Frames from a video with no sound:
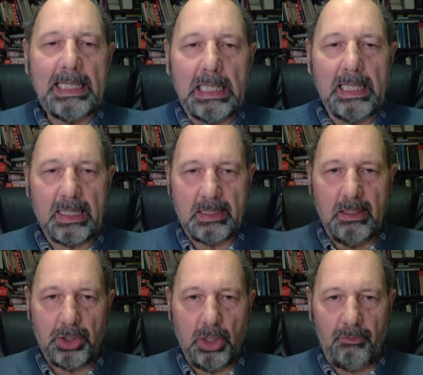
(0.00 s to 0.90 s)
widely
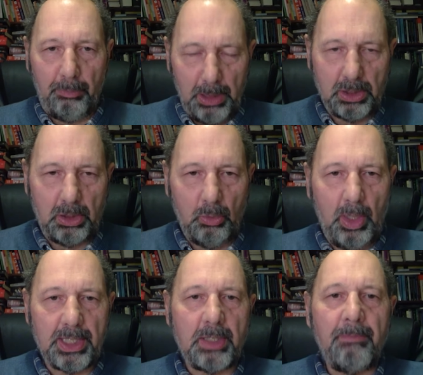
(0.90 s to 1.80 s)
this notion of a
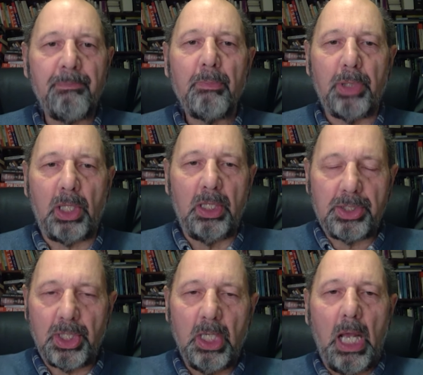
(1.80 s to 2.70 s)
political West,
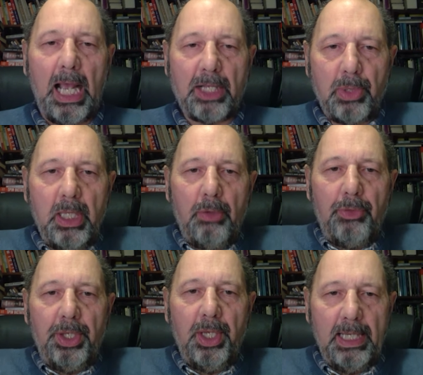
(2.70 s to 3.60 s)
because as
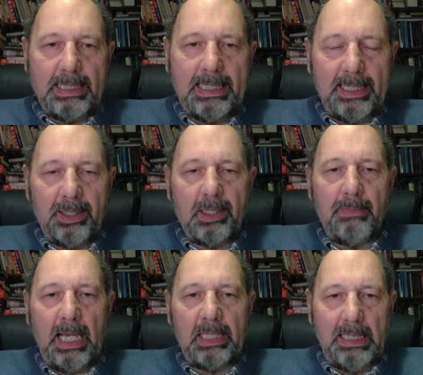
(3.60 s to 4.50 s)
we know, the United
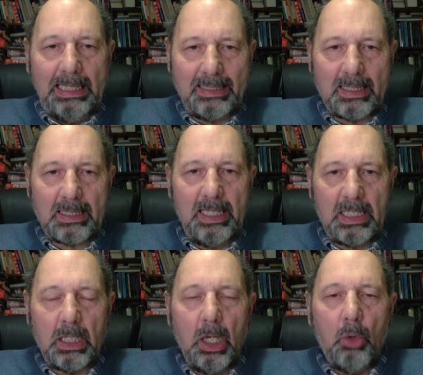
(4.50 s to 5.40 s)
Kingdom and the United
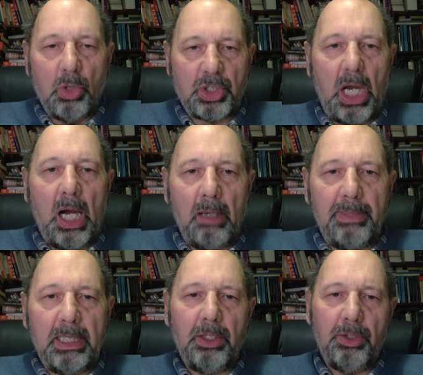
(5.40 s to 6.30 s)
States was
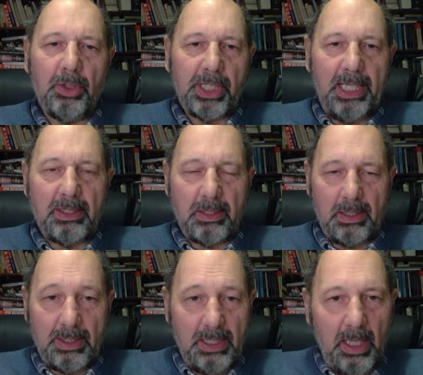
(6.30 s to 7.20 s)
arming
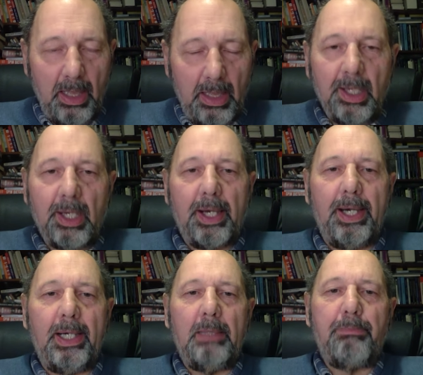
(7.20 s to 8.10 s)
Ukraine to the teeth
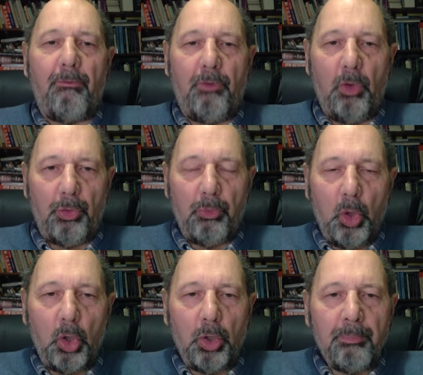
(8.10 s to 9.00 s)
uh,
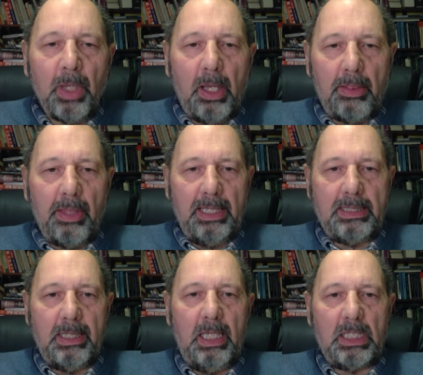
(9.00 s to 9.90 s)
before the war.
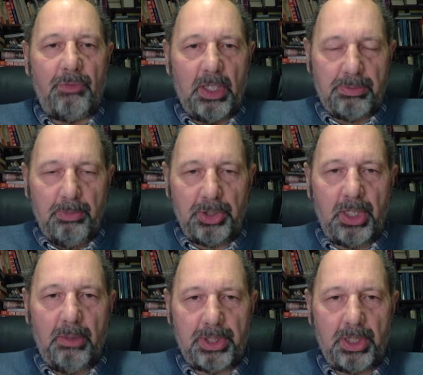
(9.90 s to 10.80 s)
That uh, as far
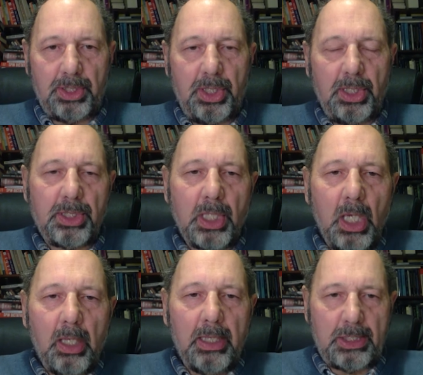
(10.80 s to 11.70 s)
as Moscow was
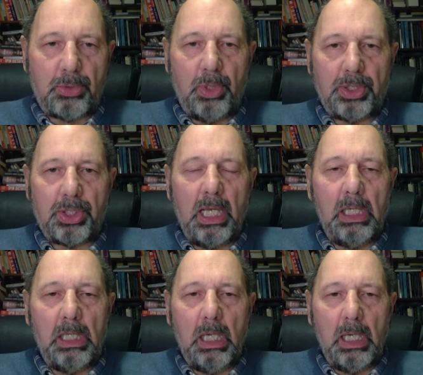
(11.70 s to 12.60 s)
concerned, this
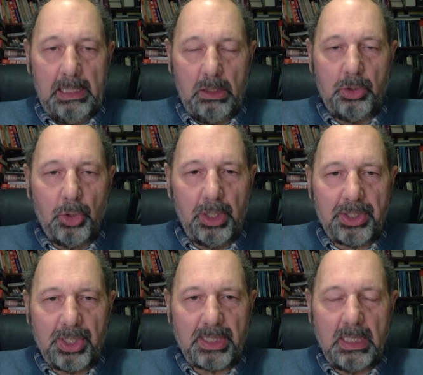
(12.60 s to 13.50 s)
was, uh, and
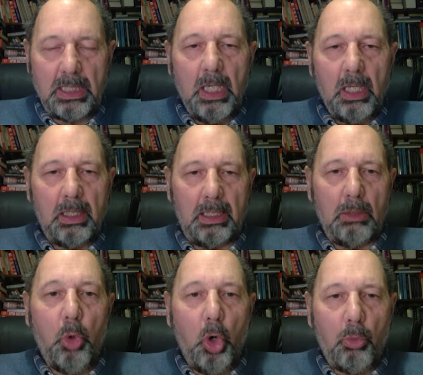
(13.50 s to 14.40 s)
Dugin says it,
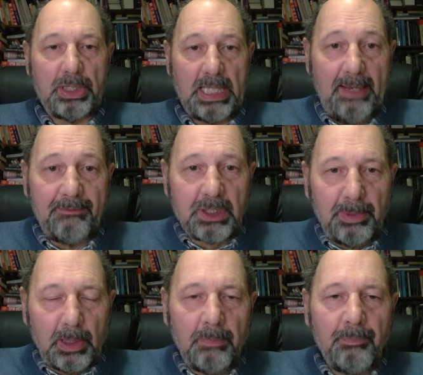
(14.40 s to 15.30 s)
that the war was
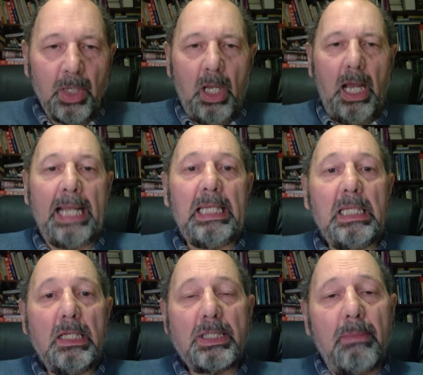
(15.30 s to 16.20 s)
inevitable.
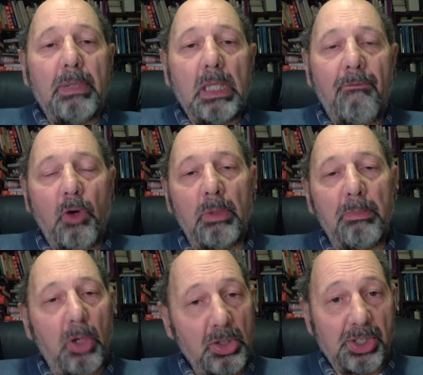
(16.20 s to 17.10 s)
And indeed, some of the
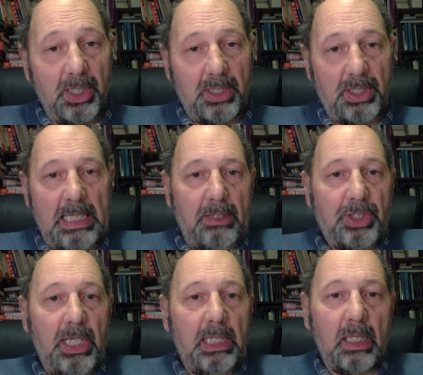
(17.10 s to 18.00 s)
former
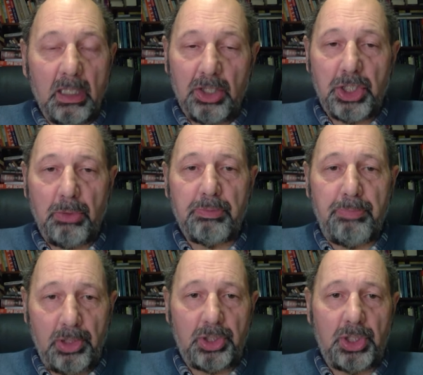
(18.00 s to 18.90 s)
moderates are now saying that
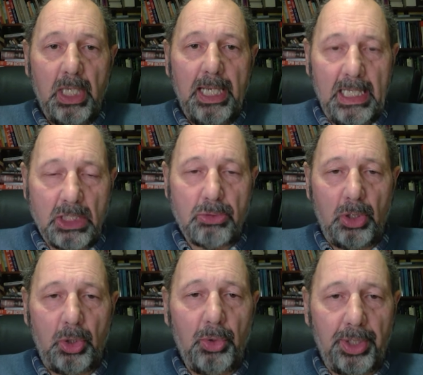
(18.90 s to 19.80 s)
Russia was pushed
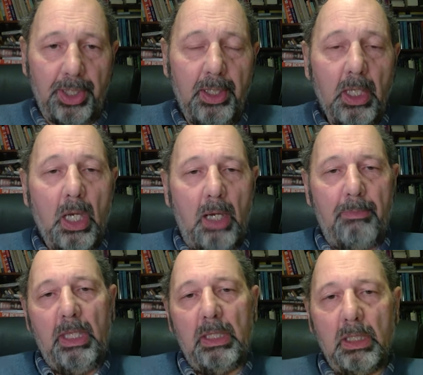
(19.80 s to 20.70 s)
into a corner.
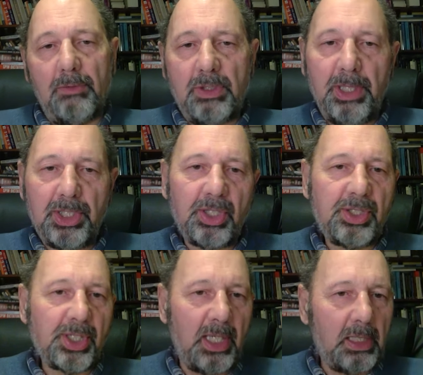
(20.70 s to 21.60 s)
I'm thinking of
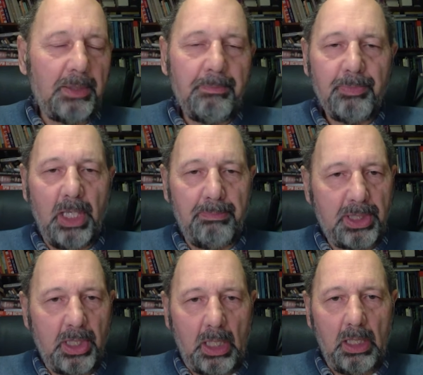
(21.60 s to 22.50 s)
Dmitry Trenin
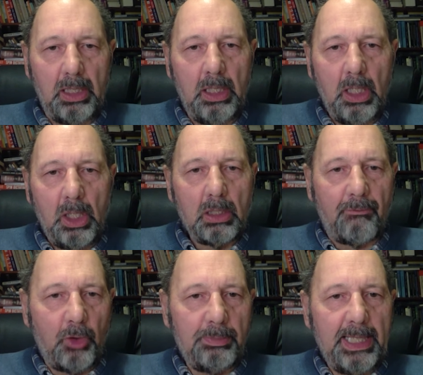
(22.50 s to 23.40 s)
in particular,
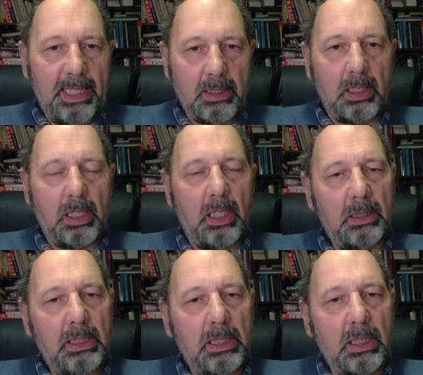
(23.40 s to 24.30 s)
the former head of
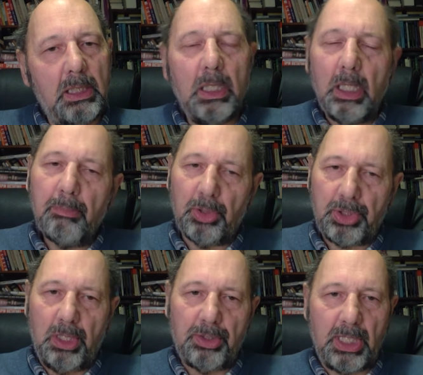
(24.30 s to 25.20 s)
the Carnegie
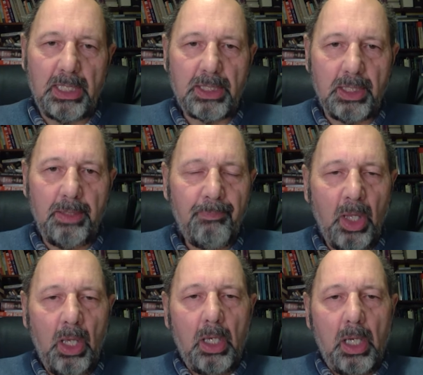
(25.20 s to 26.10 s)
Moscow
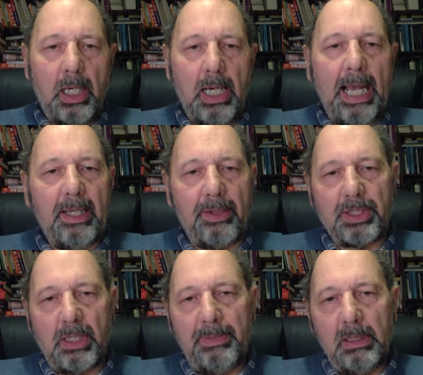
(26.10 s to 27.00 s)
Center. Uh,
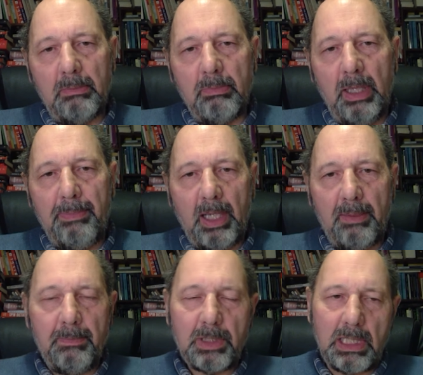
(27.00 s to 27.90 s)
and others. I mean,
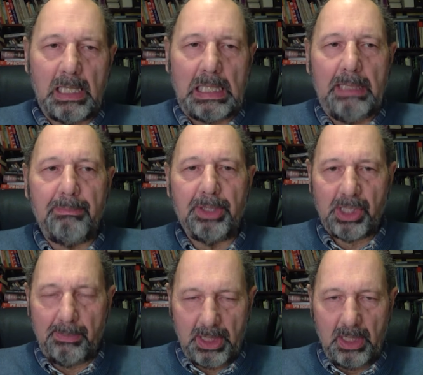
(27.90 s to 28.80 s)
maybe I'm
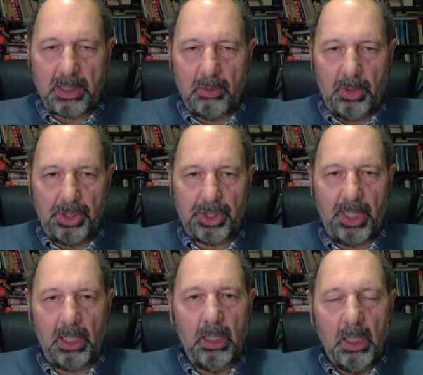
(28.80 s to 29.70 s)
slightly misrepresenting
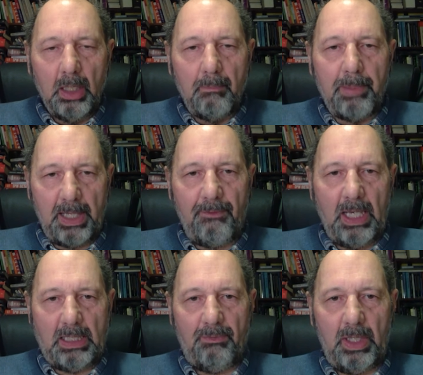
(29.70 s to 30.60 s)
what he's saying,
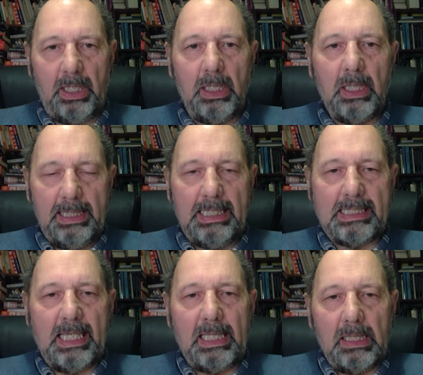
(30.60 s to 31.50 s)
but effectively,
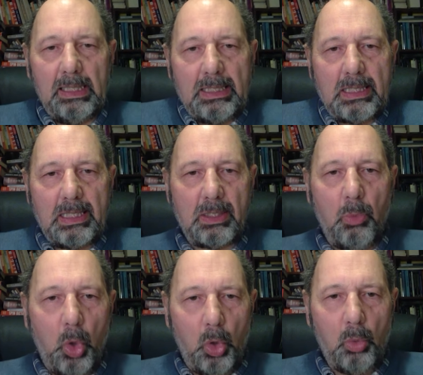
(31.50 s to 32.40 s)
he's saying that
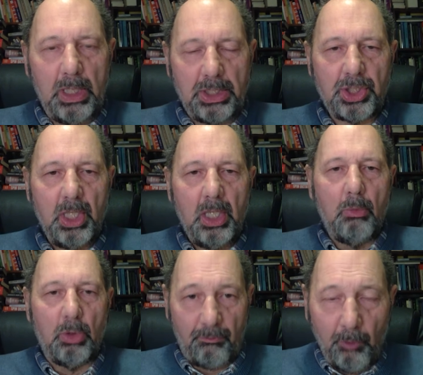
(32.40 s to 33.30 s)
this is a war
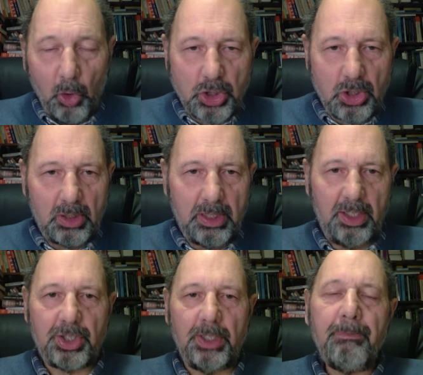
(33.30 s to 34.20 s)
which was forced
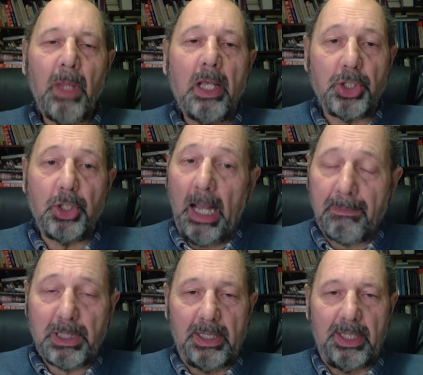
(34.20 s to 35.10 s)
on Russia.
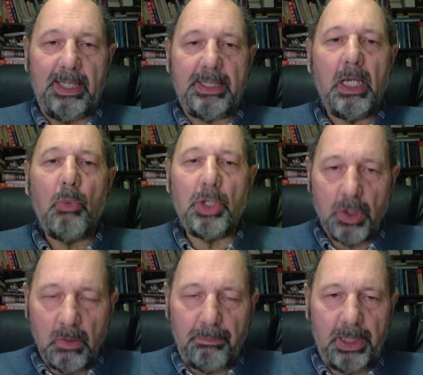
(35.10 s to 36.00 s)
So you're absolutely right.
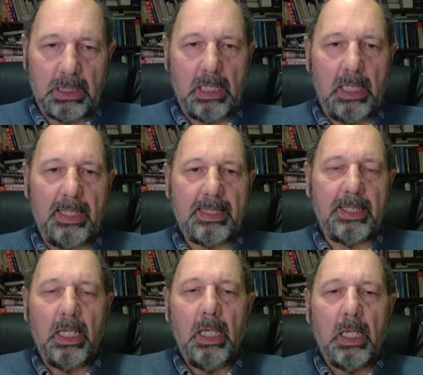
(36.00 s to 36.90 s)
We shouldn't
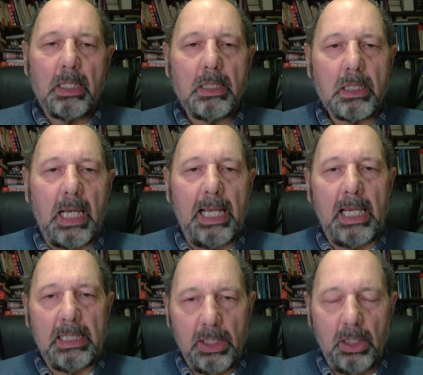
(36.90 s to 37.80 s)
personalize it.
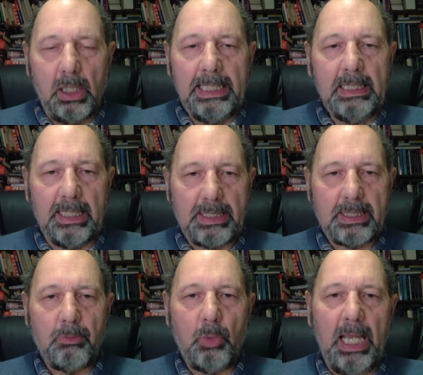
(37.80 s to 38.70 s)
And, and you know,
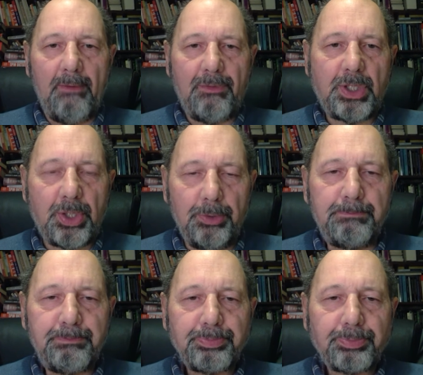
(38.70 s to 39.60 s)
in this, we have
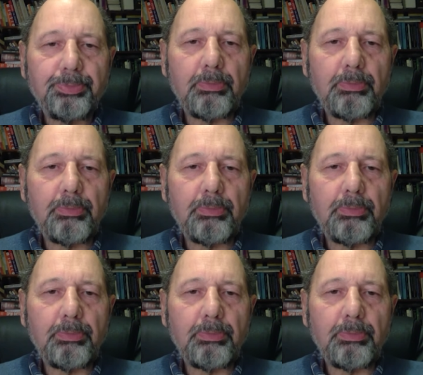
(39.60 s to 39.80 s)
to